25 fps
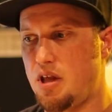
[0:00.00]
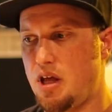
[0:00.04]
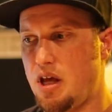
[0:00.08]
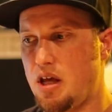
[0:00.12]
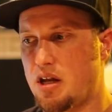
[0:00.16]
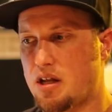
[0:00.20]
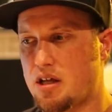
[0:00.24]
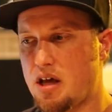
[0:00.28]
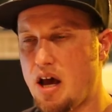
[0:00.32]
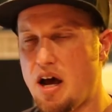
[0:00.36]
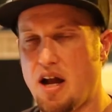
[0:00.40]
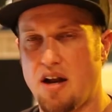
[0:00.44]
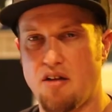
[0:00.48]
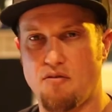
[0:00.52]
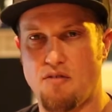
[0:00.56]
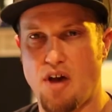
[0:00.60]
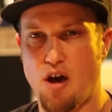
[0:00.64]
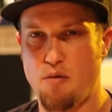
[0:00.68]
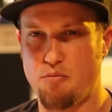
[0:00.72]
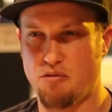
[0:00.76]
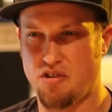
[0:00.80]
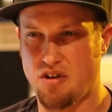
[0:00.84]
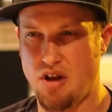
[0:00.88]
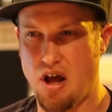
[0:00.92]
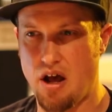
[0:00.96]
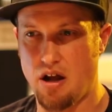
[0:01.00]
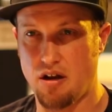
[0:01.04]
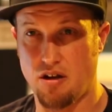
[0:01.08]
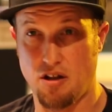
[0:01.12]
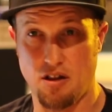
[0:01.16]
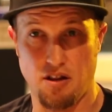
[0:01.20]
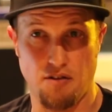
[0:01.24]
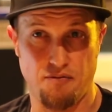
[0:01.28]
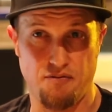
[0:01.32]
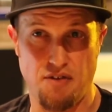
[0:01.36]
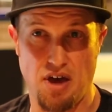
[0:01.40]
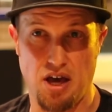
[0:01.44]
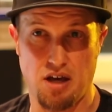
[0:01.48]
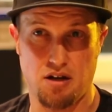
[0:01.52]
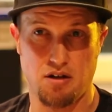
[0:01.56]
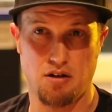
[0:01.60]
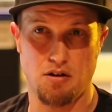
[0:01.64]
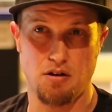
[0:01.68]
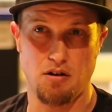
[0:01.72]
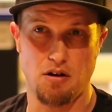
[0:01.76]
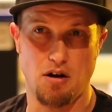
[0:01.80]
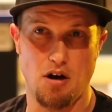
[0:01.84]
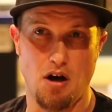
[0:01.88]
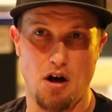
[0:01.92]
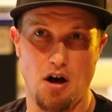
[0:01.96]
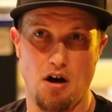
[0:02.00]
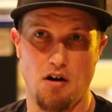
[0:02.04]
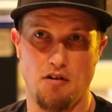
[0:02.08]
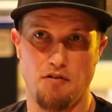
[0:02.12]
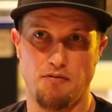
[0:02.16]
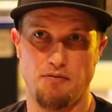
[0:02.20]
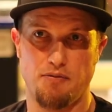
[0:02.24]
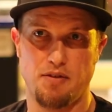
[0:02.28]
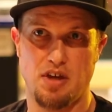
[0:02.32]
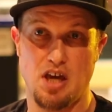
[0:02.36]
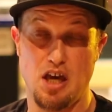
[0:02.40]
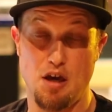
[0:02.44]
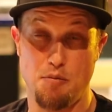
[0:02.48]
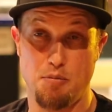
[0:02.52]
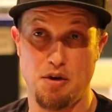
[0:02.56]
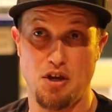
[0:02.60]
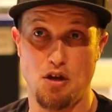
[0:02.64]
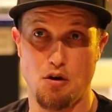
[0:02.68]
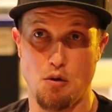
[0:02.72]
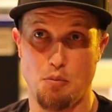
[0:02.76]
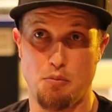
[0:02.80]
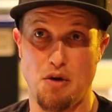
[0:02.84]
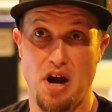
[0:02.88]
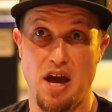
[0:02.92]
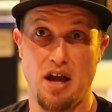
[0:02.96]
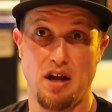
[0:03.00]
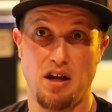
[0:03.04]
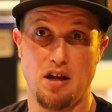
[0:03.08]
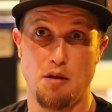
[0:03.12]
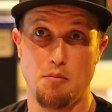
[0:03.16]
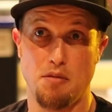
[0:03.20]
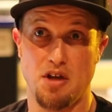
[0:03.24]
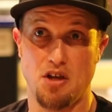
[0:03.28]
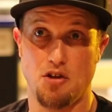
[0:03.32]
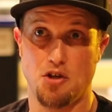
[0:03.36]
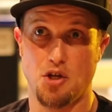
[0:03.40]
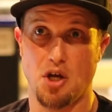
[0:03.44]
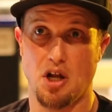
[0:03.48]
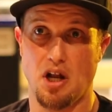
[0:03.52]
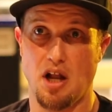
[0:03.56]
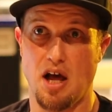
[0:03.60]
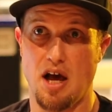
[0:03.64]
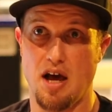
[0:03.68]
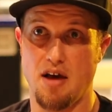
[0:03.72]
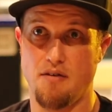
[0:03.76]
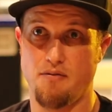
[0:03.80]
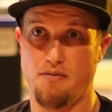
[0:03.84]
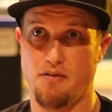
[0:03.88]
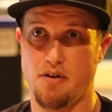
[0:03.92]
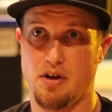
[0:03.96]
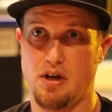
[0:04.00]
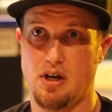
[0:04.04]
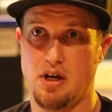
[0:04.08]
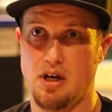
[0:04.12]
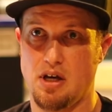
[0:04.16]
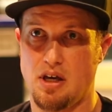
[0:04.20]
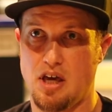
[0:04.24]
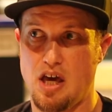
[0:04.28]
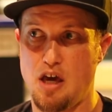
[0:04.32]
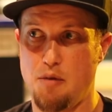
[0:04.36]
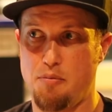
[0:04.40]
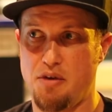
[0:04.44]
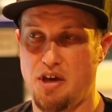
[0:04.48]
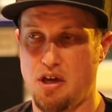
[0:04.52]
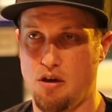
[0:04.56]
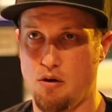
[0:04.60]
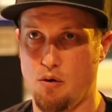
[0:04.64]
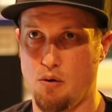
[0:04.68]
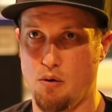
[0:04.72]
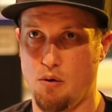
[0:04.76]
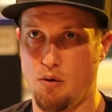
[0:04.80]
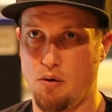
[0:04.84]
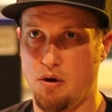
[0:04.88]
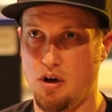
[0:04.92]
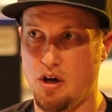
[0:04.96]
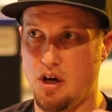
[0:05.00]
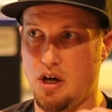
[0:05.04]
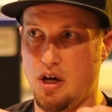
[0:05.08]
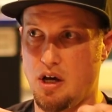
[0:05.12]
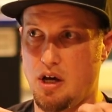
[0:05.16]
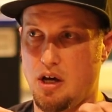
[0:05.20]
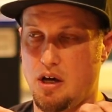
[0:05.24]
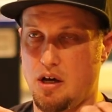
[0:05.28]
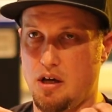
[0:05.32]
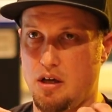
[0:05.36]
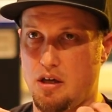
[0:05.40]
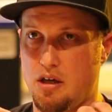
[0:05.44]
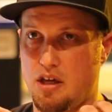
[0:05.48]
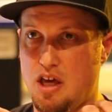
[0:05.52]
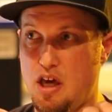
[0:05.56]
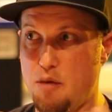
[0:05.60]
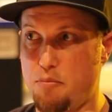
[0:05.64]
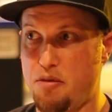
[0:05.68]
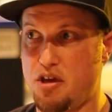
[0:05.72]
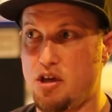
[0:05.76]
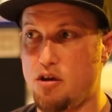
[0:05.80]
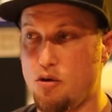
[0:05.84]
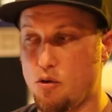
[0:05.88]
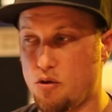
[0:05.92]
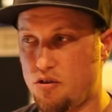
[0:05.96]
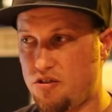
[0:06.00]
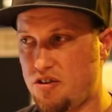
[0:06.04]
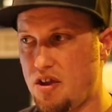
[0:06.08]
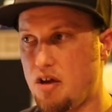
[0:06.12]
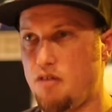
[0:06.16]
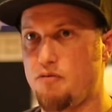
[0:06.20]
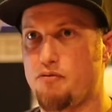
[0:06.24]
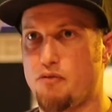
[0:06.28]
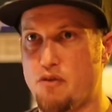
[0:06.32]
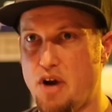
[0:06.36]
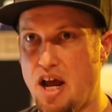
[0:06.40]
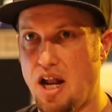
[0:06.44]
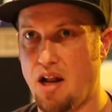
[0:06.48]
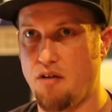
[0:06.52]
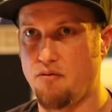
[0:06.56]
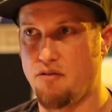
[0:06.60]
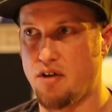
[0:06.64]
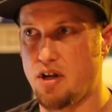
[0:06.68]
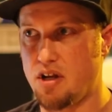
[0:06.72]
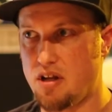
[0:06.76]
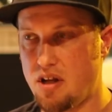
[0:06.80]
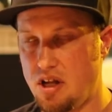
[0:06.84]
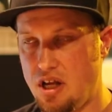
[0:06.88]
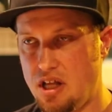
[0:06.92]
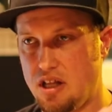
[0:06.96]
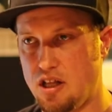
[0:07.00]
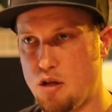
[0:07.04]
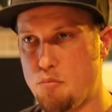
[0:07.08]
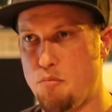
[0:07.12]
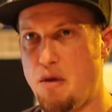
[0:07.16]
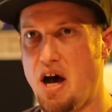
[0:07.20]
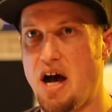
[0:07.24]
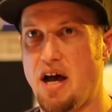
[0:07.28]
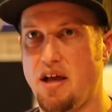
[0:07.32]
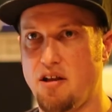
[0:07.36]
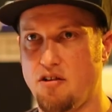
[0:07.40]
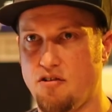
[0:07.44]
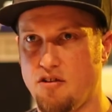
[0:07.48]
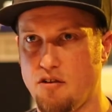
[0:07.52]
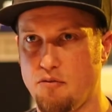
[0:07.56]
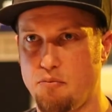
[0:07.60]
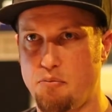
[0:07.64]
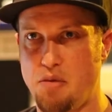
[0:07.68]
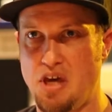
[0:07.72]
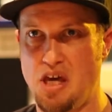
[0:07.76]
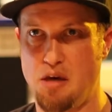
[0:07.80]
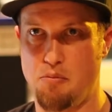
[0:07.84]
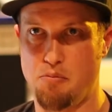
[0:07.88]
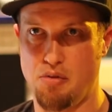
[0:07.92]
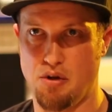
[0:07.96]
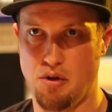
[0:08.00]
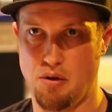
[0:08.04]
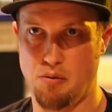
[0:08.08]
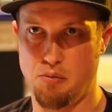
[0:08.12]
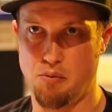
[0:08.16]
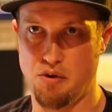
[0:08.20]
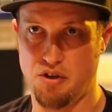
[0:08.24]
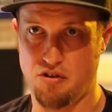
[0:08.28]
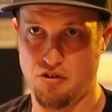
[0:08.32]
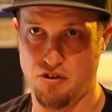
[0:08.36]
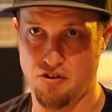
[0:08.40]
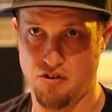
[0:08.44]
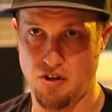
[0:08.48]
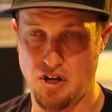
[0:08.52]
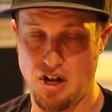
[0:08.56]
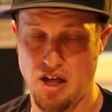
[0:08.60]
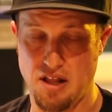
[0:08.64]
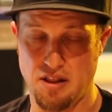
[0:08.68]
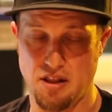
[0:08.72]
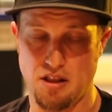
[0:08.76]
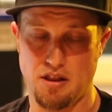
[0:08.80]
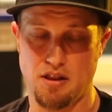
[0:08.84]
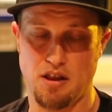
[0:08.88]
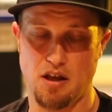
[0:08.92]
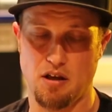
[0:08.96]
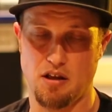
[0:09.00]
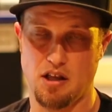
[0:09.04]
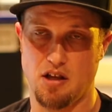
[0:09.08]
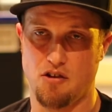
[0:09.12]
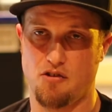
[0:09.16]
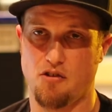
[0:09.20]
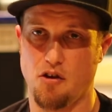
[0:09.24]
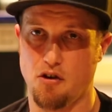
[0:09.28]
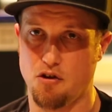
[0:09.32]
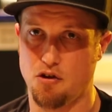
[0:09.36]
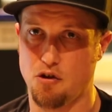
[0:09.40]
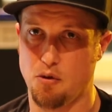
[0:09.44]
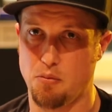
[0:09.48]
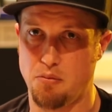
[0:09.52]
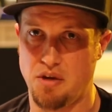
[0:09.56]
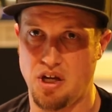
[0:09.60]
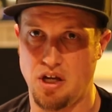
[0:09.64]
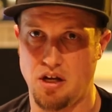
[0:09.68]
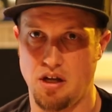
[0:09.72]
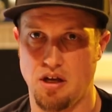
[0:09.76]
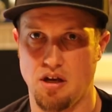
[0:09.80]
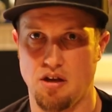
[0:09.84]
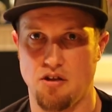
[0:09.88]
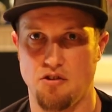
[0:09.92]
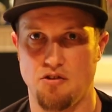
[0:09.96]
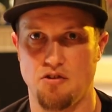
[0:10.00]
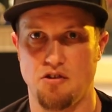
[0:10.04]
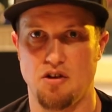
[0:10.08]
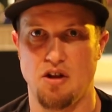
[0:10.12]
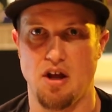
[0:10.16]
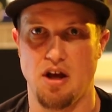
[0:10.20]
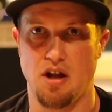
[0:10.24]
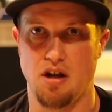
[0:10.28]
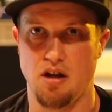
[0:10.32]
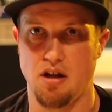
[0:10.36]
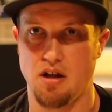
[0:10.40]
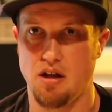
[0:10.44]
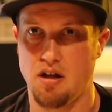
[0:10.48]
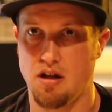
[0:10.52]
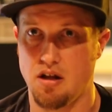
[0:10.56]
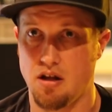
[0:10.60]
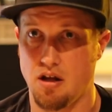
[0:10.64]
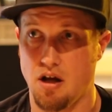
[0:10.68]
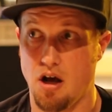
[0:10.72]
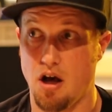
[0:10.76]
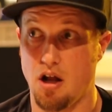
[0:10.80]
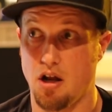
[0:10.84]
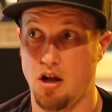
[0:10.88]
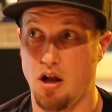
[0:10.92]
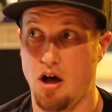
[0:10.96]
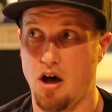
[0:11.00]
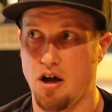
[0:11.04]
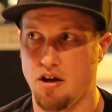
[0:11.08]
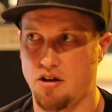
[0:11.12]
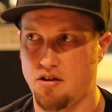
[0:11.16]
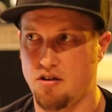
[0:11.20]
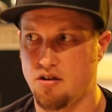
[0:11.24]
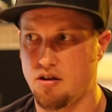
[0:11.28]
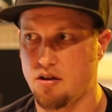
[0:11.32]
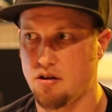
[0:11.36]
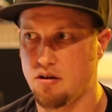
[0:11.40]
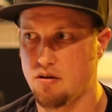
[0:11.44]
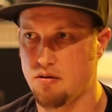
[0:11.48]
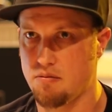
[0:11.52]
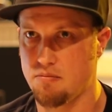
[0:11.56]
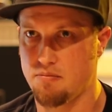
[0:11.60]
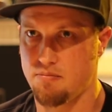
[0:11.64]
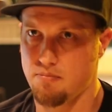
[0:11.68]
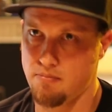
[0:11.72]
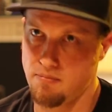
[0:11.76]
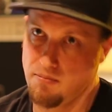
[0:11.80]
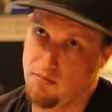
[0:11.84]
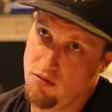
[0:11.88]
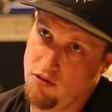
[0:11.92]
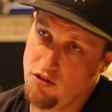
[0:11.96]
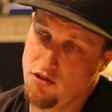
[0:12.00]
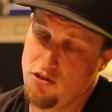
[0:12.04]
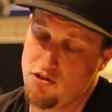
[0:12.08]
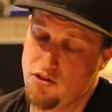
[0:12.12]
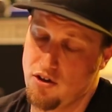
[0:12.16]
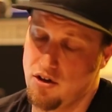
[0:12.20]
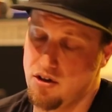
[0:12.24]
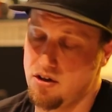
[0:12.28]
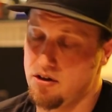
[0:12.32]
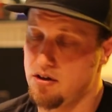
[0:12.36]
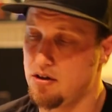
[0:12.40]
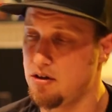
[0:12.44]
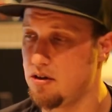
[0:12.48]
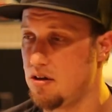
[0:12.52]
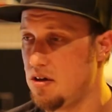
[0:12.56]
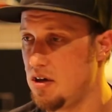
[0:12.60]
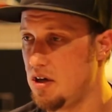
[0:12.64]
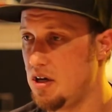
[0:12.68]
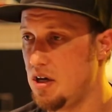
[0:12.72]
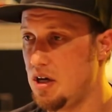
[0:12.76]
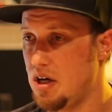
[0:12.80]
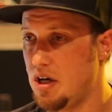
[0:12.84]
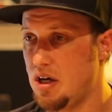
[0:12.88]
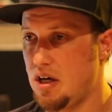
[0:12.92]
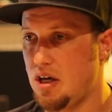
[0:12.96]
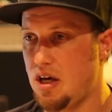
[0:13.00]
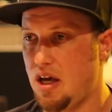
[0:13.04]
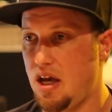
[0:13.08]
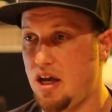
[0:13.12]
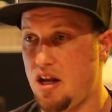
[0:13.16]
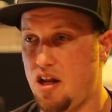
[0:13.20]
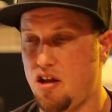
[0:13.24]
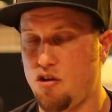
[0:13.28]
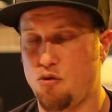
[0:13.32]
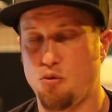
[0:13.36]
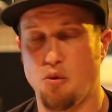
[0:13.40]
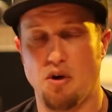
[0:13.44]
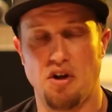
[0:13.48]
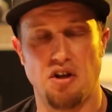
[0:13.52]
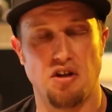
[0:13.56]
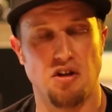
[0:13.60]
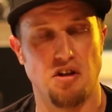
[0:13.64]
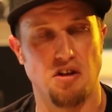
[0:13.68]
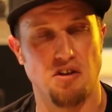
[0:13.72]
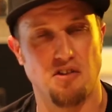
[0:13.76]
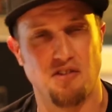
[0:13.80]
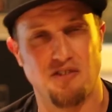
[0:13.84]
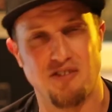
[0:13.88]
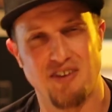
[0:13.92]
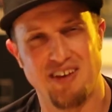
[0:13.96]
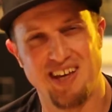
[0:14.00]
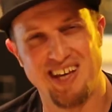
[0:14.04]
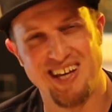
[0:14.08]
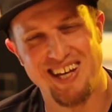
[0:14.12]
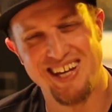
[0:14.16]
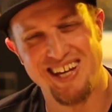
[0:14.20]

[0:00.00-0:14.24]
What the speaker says: It kind of comes down to the factor of keeping your brand image alive, keeping yourself relevant in the minds of people, which is another thing that social media has done a lot. So it is what it is.